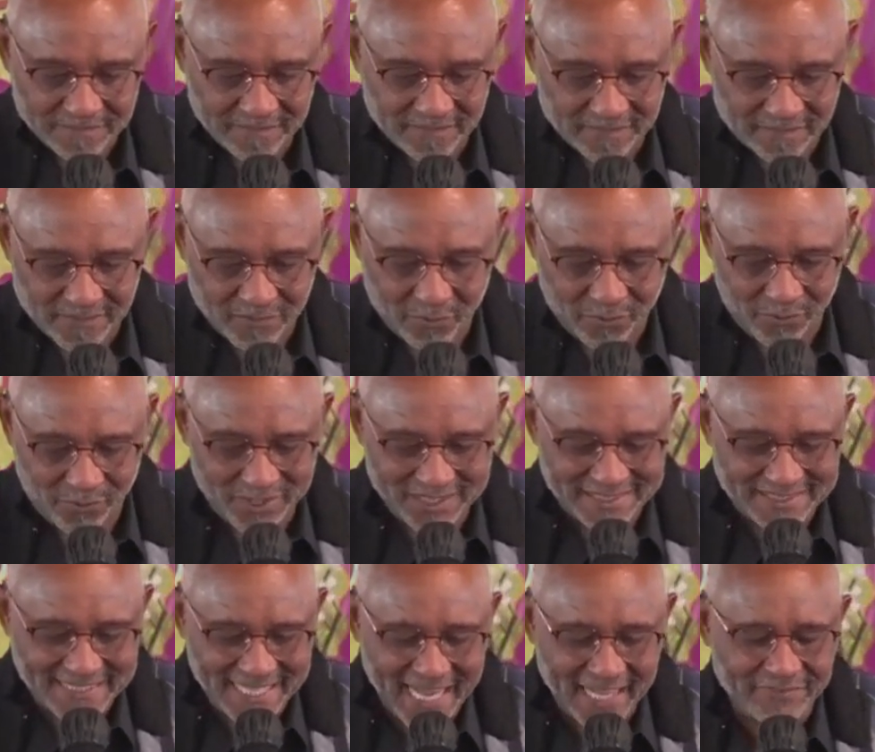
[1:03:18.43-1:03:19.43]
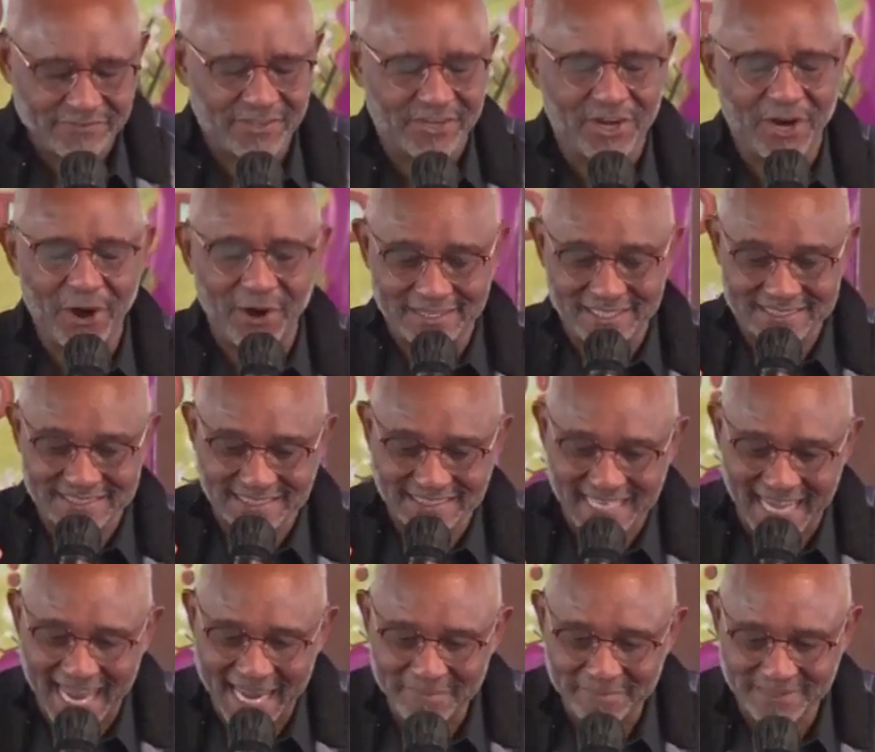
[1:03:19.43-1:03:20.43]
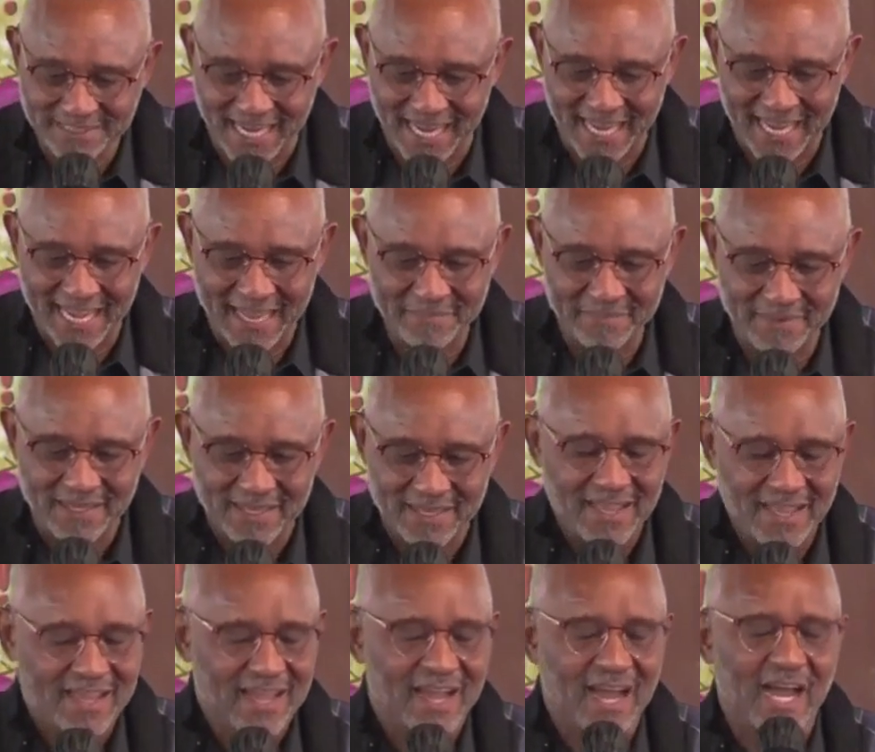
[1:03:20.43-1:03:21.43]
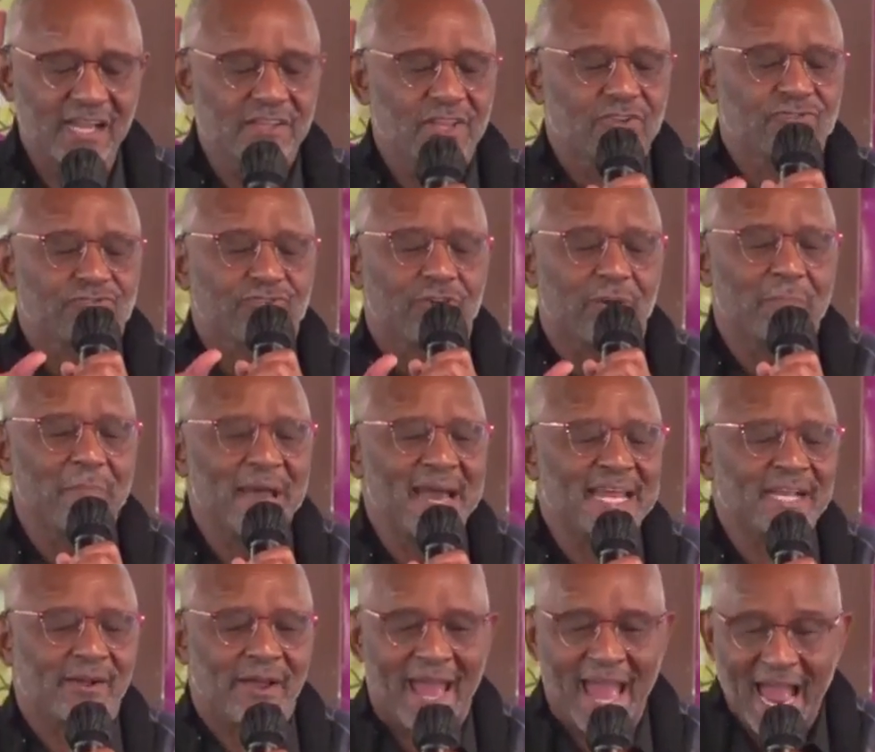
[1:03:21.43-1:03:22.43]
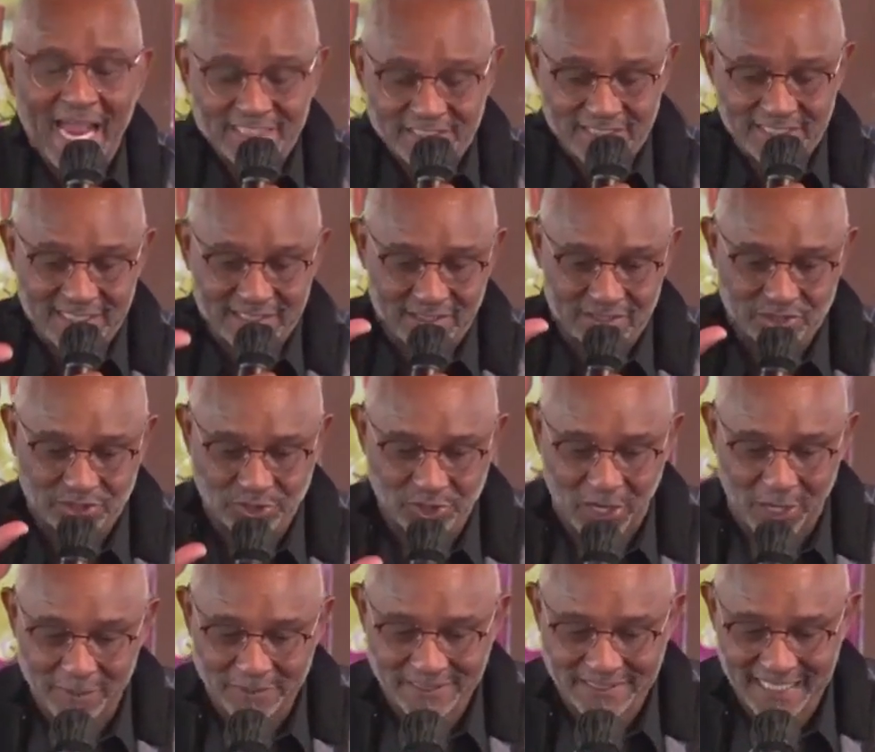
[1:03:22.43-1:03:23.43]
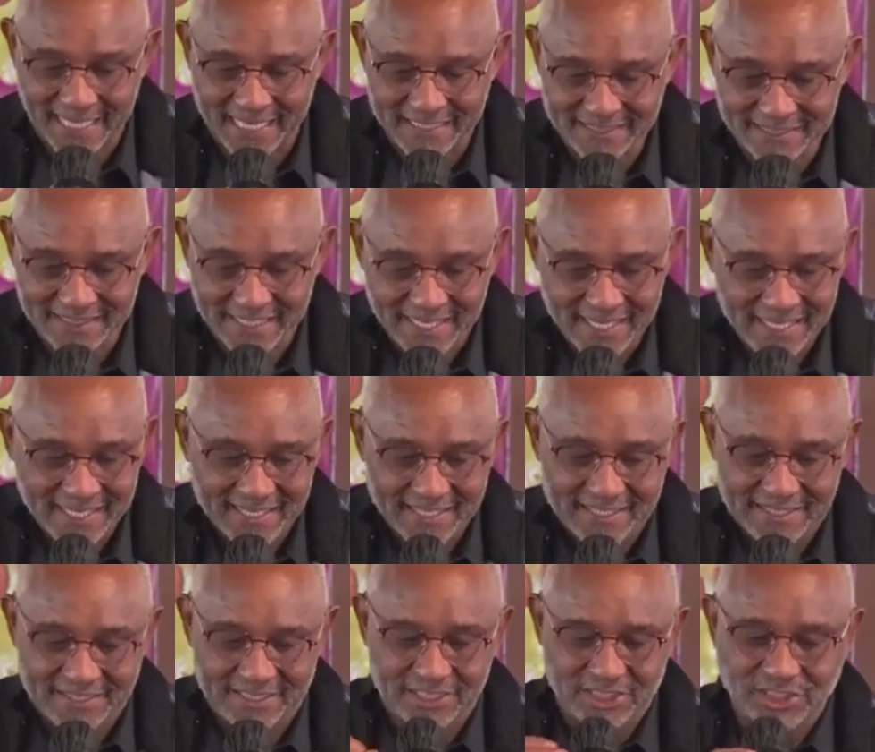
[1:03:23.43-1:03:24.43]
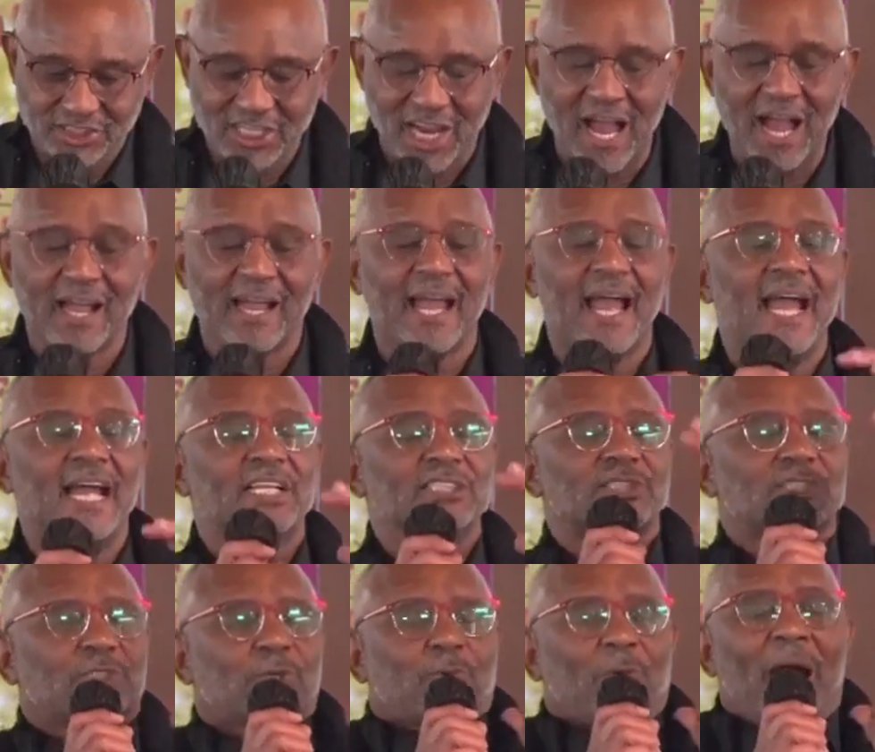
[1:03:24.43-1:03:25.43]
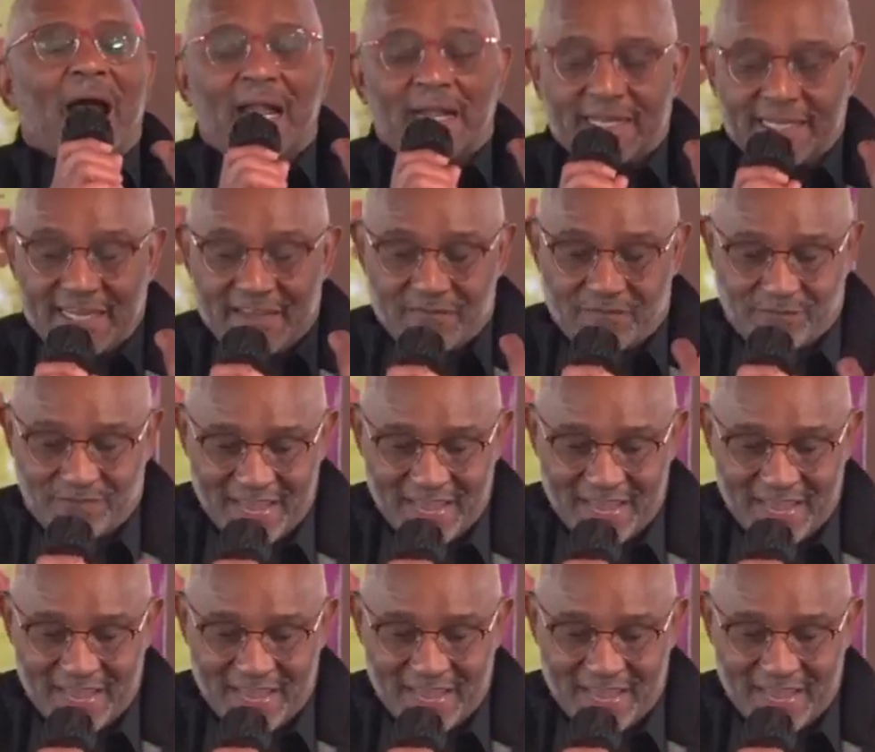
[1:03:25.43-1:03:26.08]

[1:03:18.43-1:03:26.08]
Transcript: When death occurred at the same time, under traumatic accidental circumstances, the shock and surrounding events